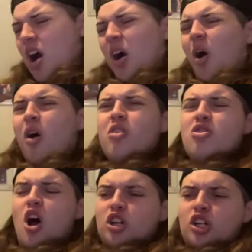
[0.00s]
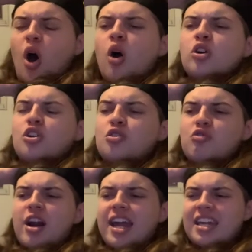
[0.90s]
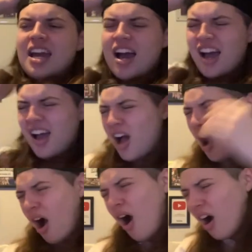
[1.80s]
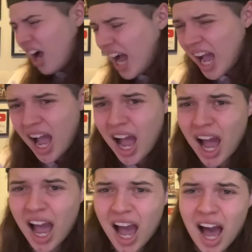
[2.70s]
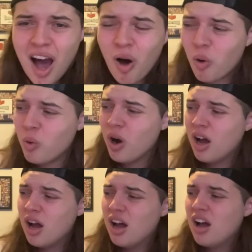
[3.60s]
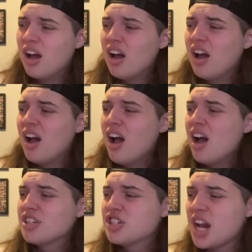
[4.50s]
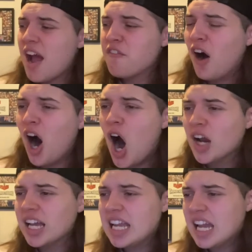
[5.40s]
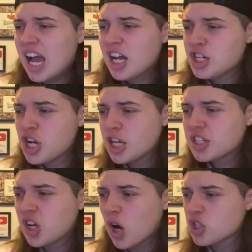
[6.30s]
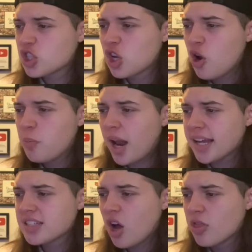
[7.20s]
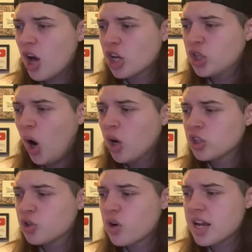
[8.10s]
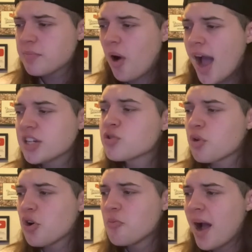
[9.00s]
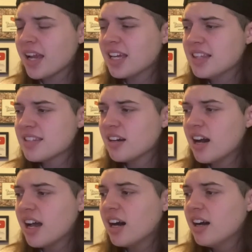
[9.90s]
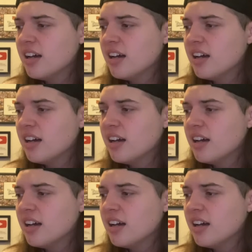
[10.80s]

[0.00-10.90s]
On the concrete. Ow. Jeff Hardy just got suplexed on the concrete by Drew McIntyre.